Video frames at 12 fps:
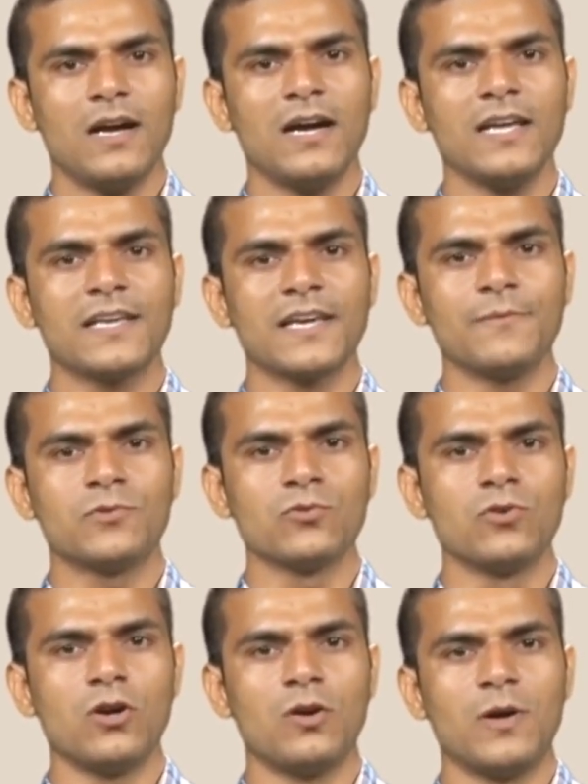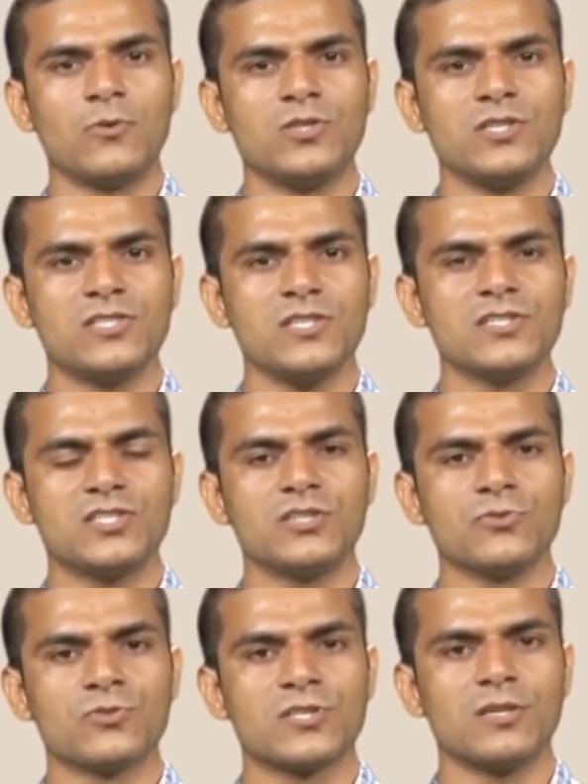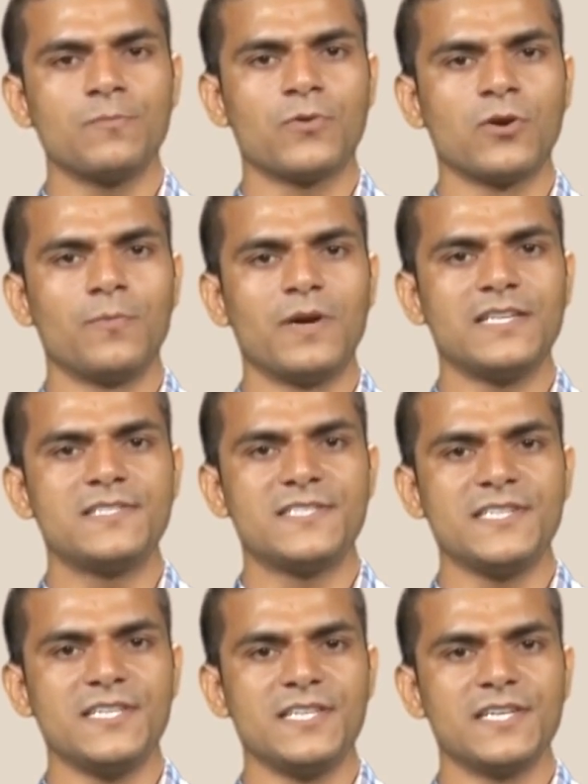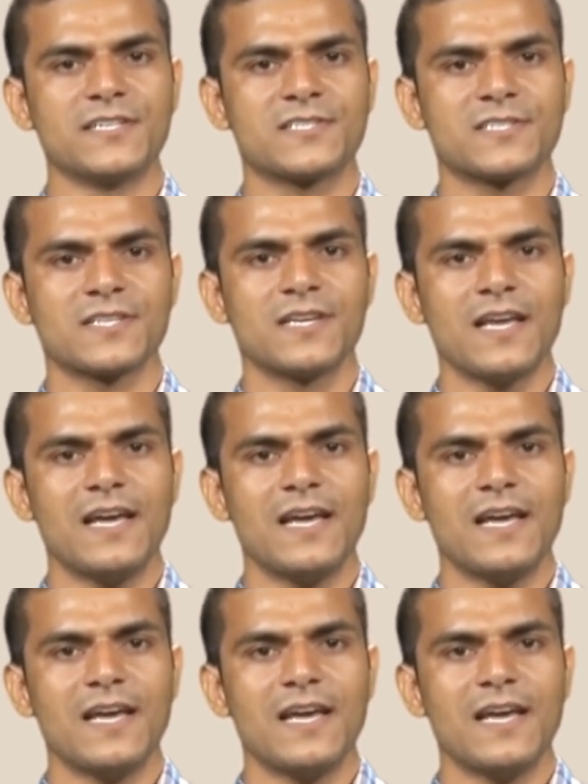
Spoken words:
I came to know about this institution from my seniors,